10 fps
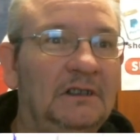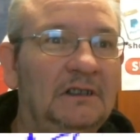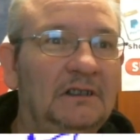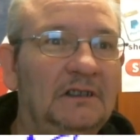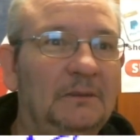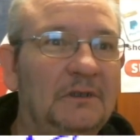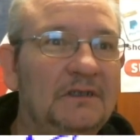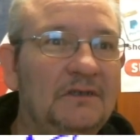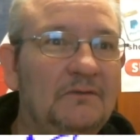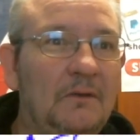We can
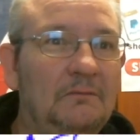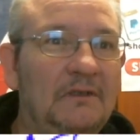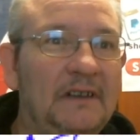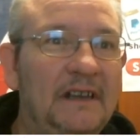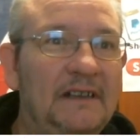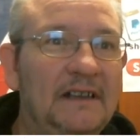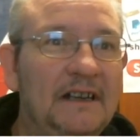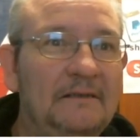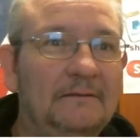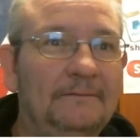scroll right in
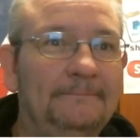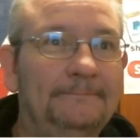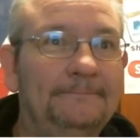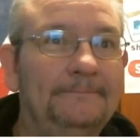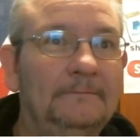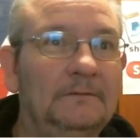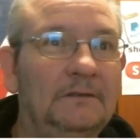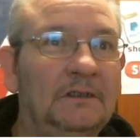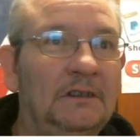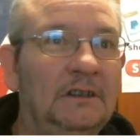now.
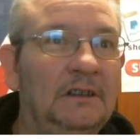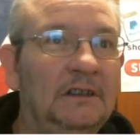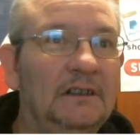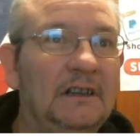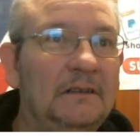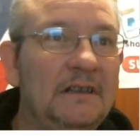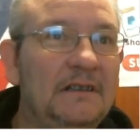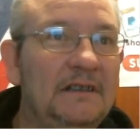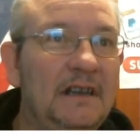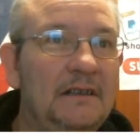Now this,
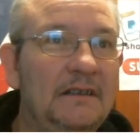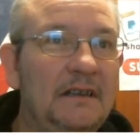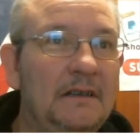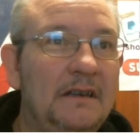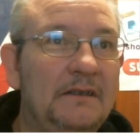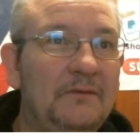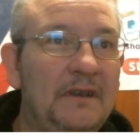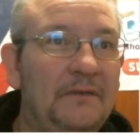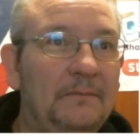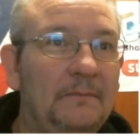yet see these three.
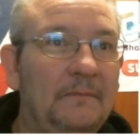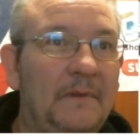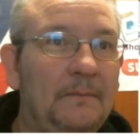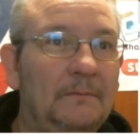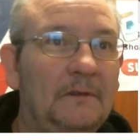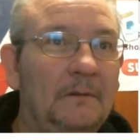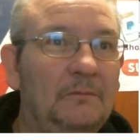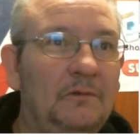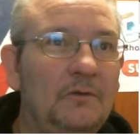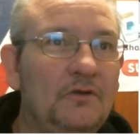I'm
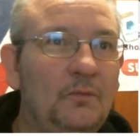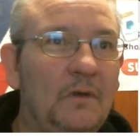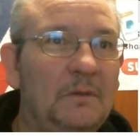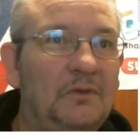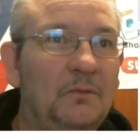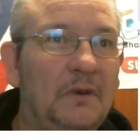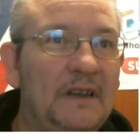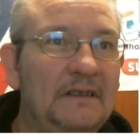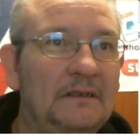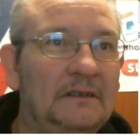not sure what the blue one
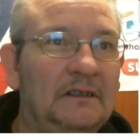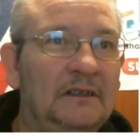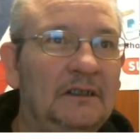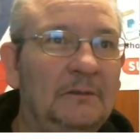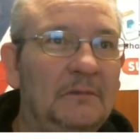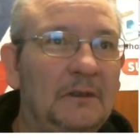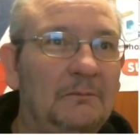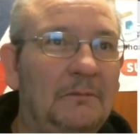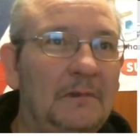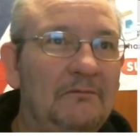is. But
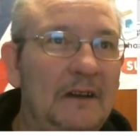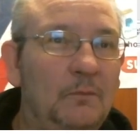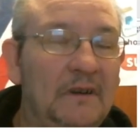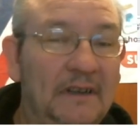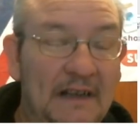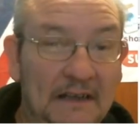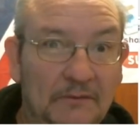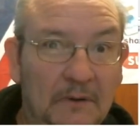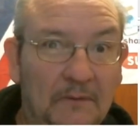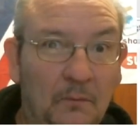the red one gets
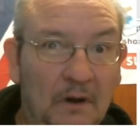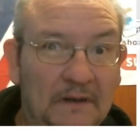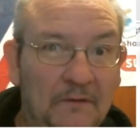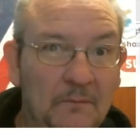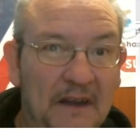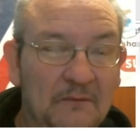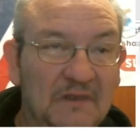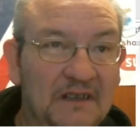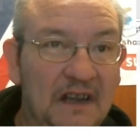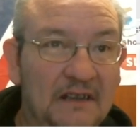rid of one if you make a
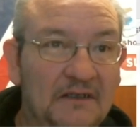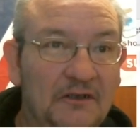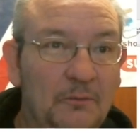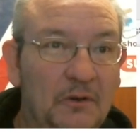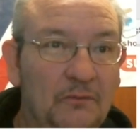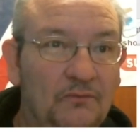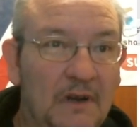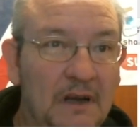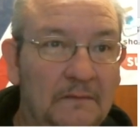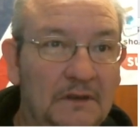mistake. So you put it right
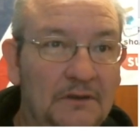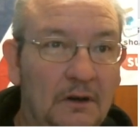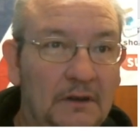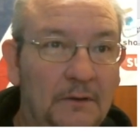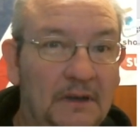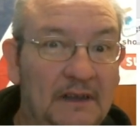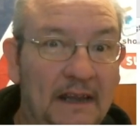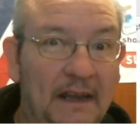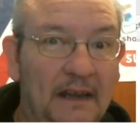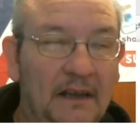over the dot. You click
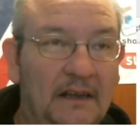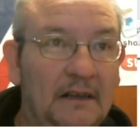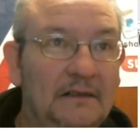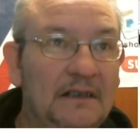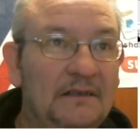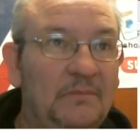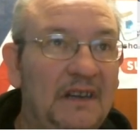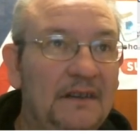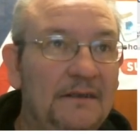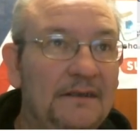it and it disappears.